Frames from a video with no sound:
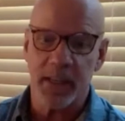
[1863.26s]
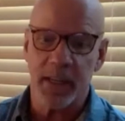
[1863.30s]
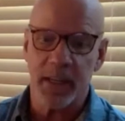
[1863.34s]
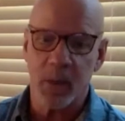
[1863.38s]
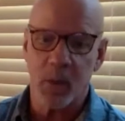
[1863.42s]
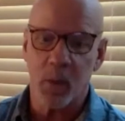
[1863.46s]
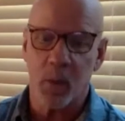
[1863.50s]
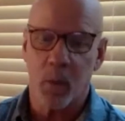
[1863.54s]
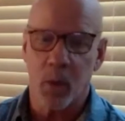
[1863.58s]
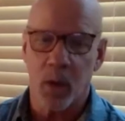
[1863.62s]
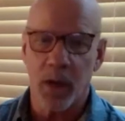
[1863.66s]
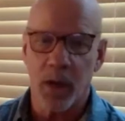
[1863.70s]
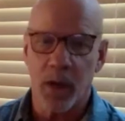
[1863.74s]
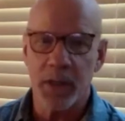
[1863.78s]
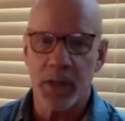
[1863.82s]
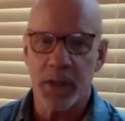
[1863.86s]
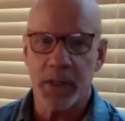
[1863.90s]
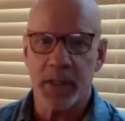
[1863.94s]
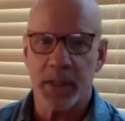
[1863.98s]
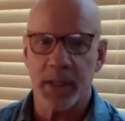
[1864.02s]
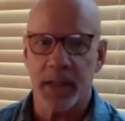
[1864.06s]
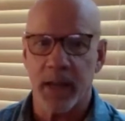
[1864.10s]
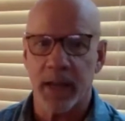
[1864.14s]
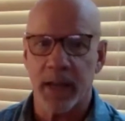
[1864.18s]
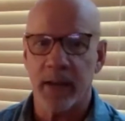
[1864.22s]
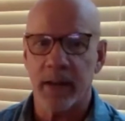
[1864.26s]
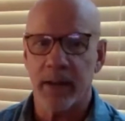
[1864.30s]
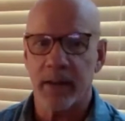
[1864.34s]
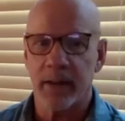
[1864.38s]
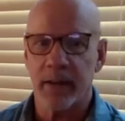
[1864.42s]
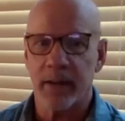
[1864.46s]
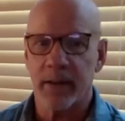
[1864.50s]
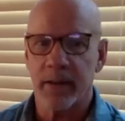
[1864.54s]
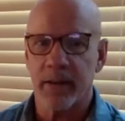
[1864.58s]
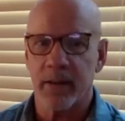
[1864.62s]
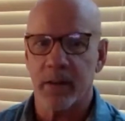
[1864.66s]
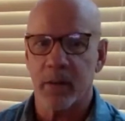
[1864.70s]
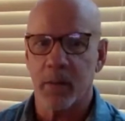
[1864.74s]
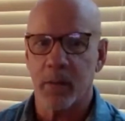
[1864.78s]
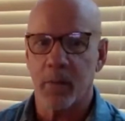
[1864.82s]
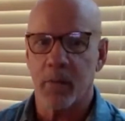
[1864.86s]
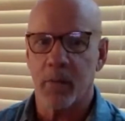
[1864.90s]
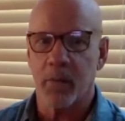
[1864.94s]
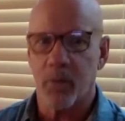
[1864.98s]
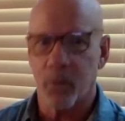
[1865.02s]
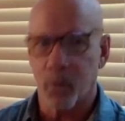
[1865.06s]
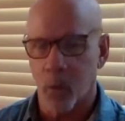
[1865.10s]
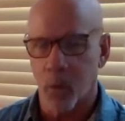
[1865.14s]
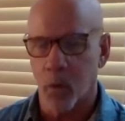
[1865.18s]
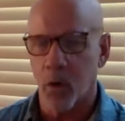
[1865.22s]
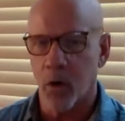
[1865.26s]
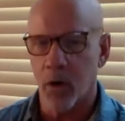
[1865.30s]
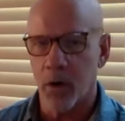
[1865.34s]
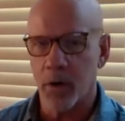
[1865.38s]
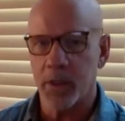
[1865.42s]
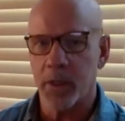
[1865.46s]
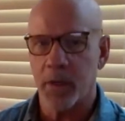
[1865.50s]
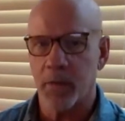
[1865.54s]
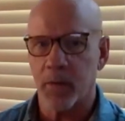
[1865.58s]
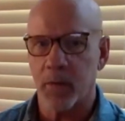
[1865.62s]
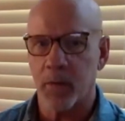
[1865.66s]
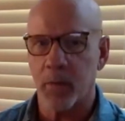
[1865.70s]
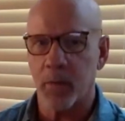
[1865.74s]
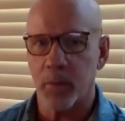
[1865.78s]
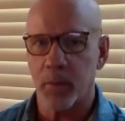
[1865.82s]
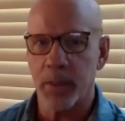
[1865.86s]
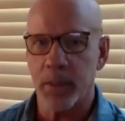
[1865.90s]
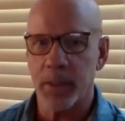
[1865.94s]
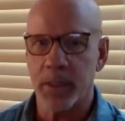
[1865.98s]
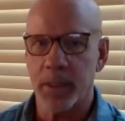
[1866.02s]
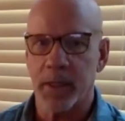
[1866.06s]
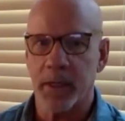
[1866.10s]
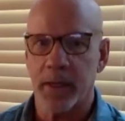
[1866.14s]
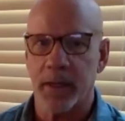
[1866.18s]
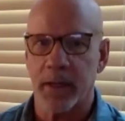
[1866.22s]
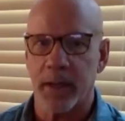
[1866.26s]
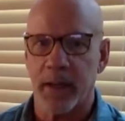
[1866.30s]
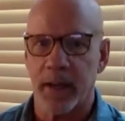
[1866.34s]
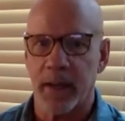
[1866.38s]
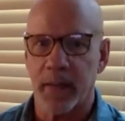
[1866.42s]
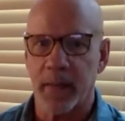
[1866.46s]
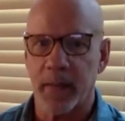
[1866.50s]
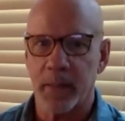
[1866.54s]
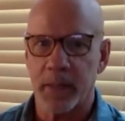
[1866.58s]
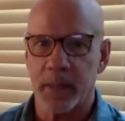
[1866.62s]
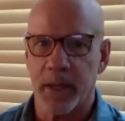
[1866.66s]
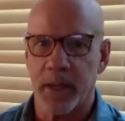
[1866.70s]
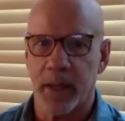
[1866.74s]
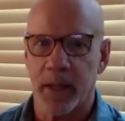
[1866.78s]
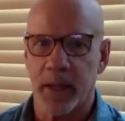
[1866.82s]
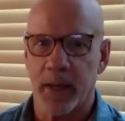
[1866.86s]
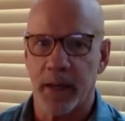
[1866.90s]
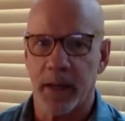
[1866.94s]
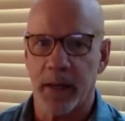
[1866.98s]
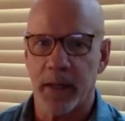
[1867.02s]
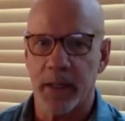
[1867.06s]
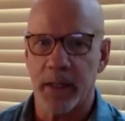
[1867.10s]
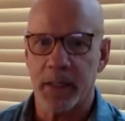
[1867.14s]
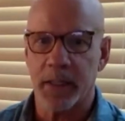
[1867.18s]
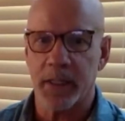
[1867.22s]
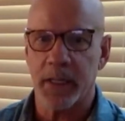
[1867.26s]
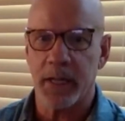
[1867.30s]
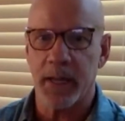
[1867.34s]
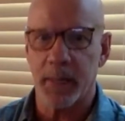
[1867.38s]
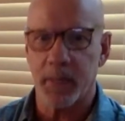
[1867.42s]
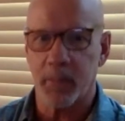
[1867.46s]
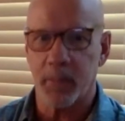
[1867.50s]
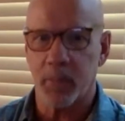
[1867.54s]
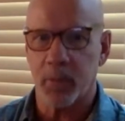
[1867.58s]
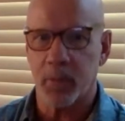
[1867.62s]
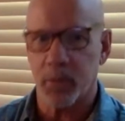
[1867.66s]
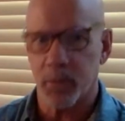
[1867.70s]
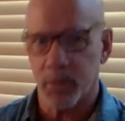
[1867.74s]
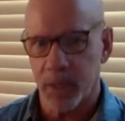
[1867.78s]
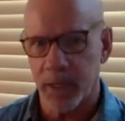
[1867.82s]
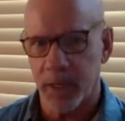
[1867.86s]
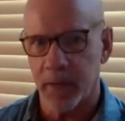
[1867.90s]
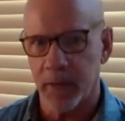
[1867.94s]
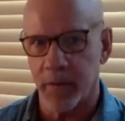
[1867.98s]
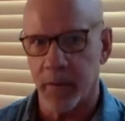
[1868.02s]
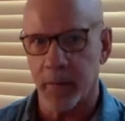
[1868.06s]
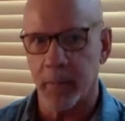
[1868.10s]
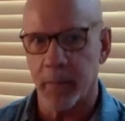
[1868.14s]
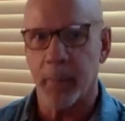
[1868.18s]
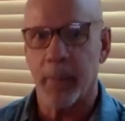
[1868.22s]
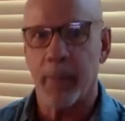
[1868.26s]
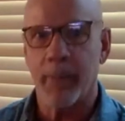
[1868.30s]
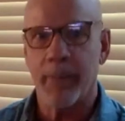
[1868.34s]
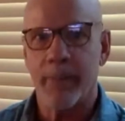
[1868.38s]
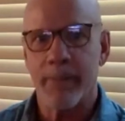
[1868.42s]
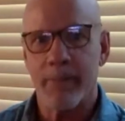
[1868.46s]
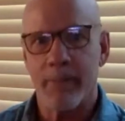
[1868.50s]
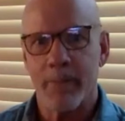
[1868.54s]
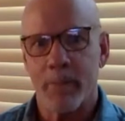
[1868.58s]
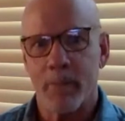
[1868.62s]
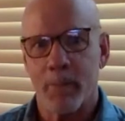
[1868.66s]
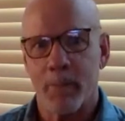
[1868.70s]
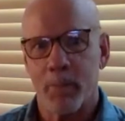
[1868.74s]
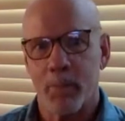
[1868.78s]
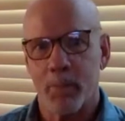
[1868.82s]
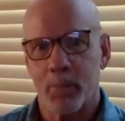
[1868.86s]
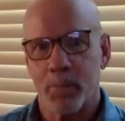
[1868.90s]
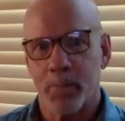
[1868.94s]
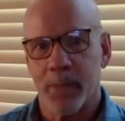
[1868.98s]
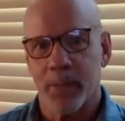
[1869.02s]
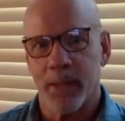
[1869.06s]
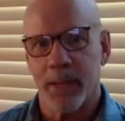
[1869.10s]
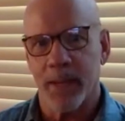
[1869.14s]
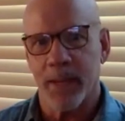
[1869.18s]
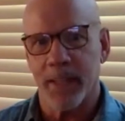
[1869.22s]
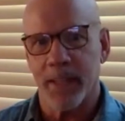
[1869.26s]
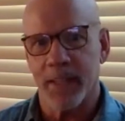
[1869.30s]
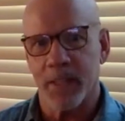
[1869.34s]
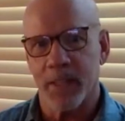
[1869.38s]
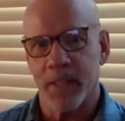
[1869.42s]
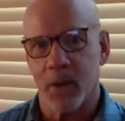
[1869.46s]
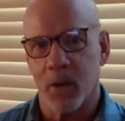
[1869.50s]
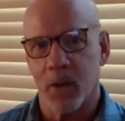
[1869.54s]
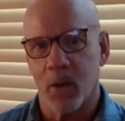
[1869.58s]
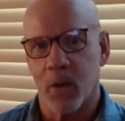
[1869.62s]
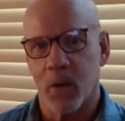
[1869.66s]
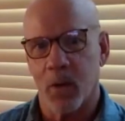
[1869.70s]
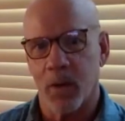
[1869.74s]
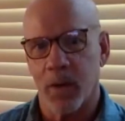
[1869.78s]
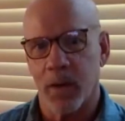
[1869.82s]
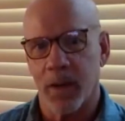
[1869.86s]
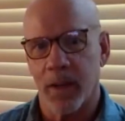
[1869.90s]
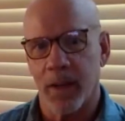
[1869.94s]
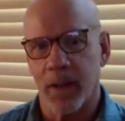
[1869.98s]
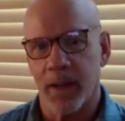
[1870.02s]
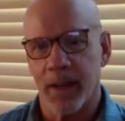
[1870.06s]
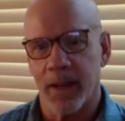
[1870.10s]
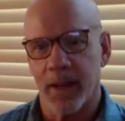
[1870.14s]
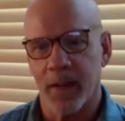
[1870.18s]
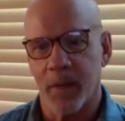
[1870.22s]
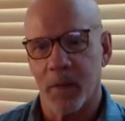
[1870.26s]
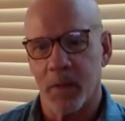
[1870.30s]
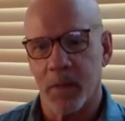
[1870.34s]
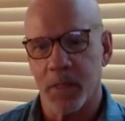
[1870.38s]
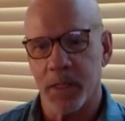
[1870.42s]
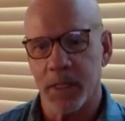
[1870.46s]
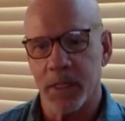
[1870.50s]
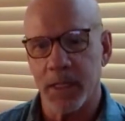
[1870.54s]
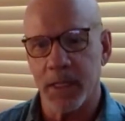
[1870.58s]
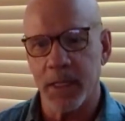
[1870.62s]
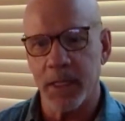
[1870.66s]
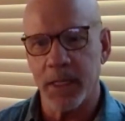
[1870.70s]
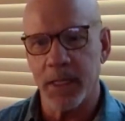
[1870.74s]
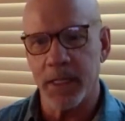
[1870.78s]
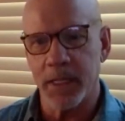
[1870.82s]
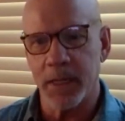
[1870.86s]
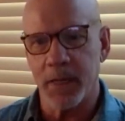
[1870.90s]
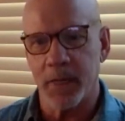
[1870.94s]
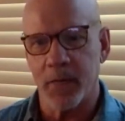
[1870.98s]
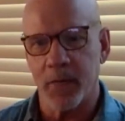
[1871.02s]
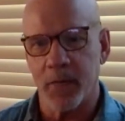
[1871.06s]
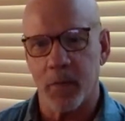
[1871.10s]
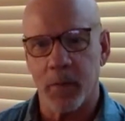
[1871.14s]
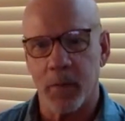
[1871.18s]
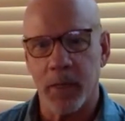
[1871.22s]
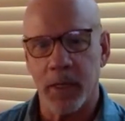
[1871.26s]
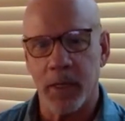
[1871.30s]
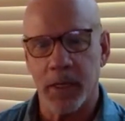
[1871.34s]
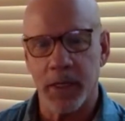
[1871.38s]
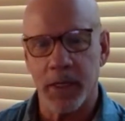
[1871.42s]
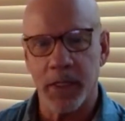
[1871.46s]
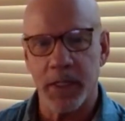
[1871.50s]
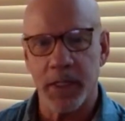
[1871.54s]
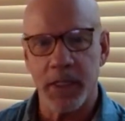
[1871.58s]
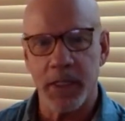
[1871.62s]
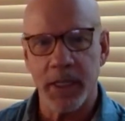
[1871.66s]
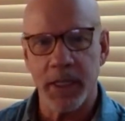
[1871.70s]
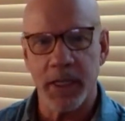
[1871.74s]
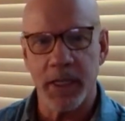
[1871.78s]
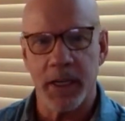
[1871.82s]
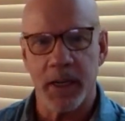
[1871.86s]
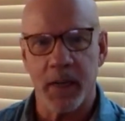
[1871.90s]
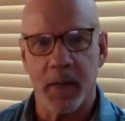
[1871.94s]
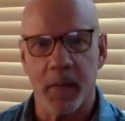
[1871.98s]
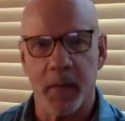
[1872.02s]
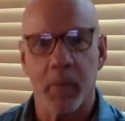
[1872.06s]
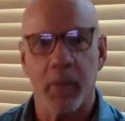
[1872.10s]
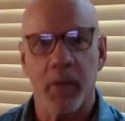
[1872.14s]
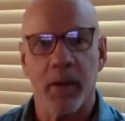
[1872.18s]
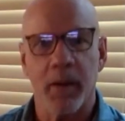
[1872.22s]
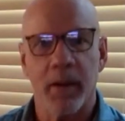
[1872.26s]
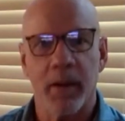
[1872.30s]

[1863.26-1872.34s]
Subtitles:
he was sent to 4 different prison camps and escaped 3 of them. And so it was easy for me to see him